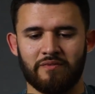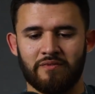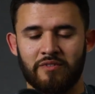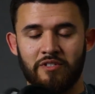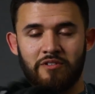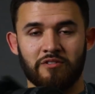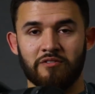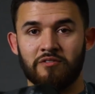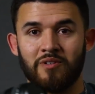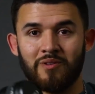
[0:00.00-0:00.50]

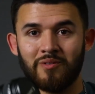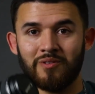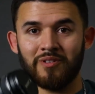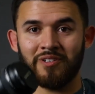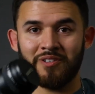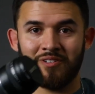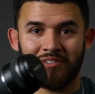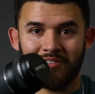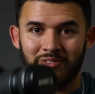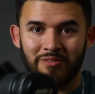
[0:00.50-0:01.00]
This is no
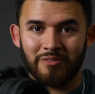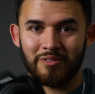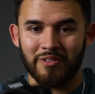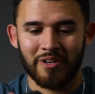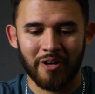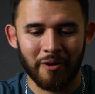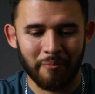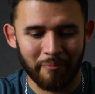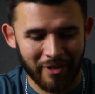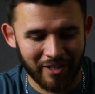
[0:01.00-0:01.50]
longer a little
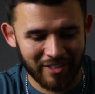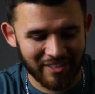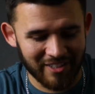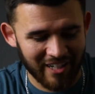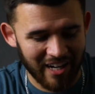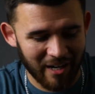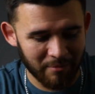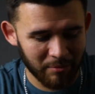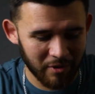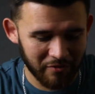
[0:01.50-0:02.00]
compact
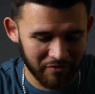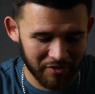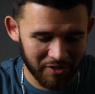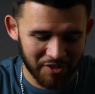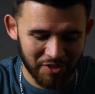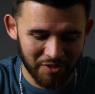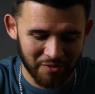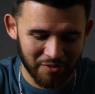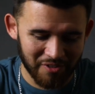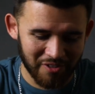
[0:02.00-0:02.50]
camera
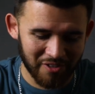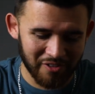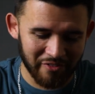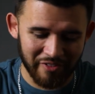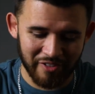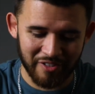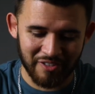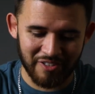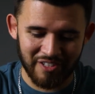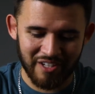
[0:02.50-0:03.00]
if you're doing all of
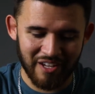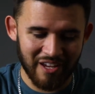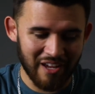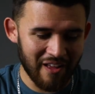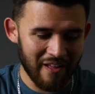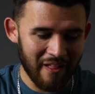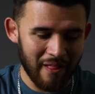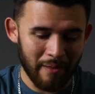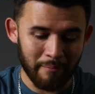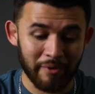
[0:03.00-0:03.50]
this.
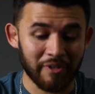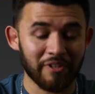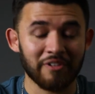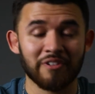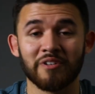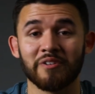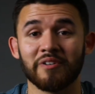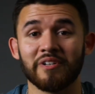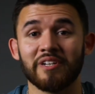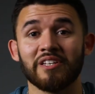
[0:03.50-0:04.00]
But you
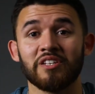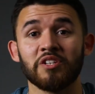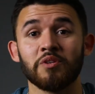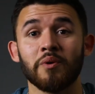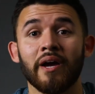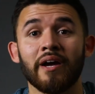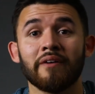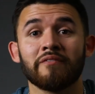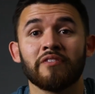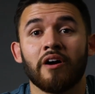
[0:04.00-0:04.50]
know, you
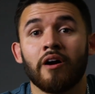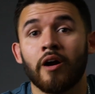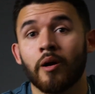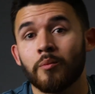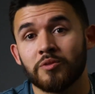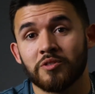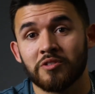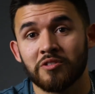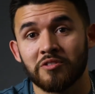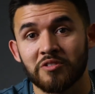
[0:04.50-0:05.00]
have the
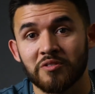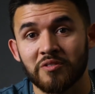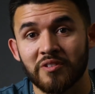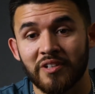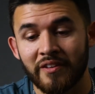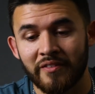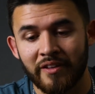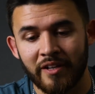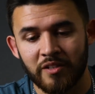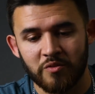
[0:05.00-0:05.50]
option to do
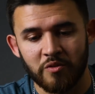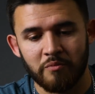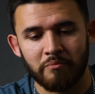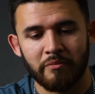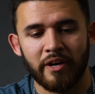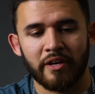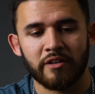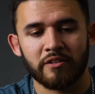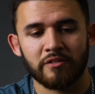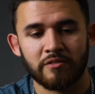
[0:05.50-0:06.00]
it, and that's what
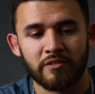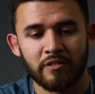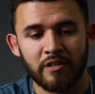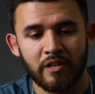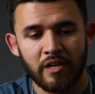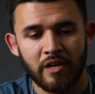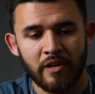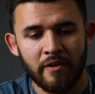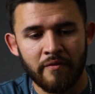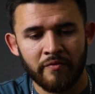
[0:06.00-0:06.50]
matters.
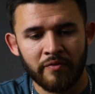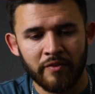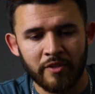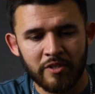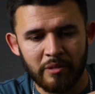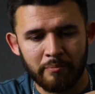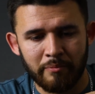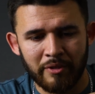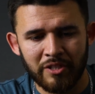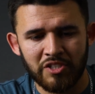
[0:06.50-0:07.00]

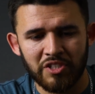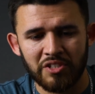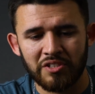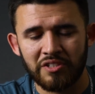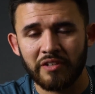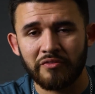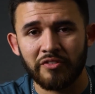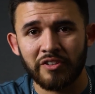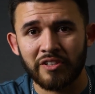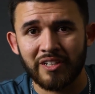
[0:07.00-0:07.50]
There's a bunch of
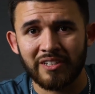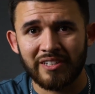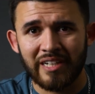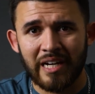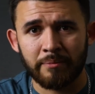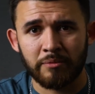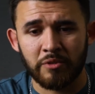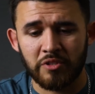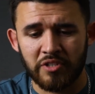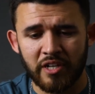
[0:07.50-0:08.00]
different
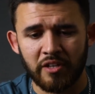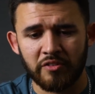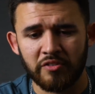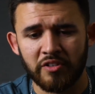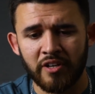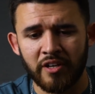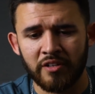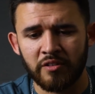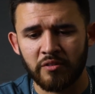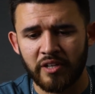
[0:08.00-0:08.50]
adapters out
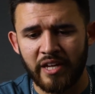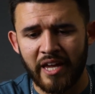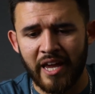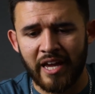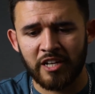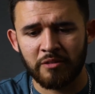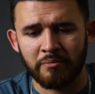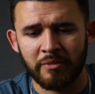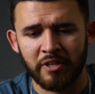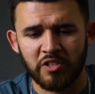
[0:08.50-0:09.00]
there. I know
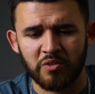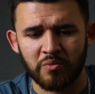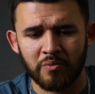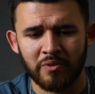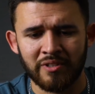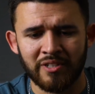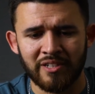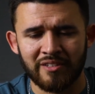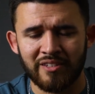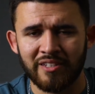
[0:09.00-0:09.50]
Canon makes
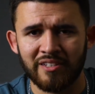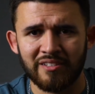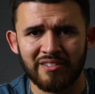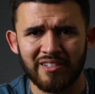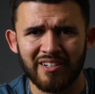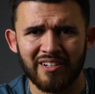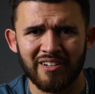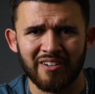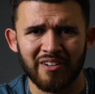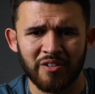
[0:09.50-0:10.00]
one. I think
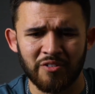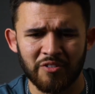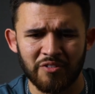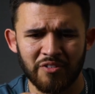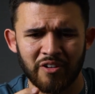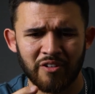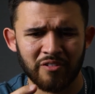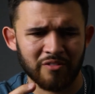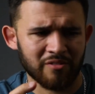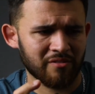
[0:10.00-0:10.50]
it's like
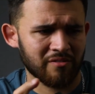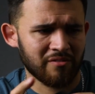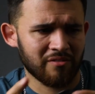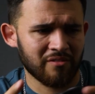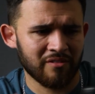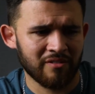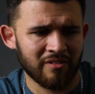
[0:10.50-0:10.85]
$100.